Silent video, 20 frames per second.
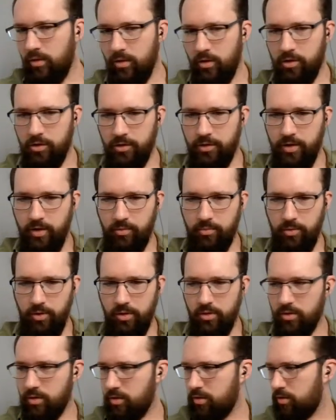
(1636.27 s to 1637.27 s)
Little
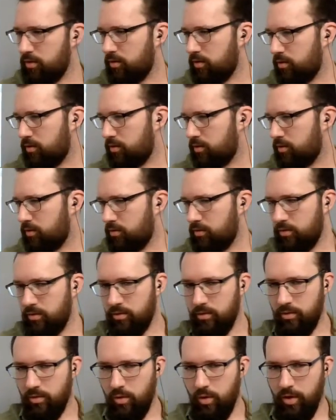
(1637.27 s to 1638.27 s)
Timmy's
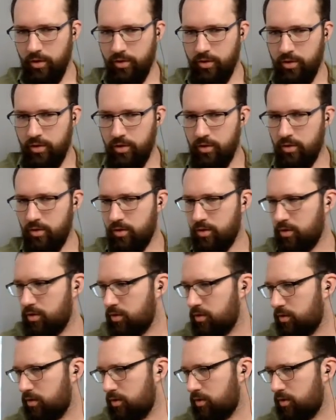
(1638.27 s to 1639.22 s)
questions.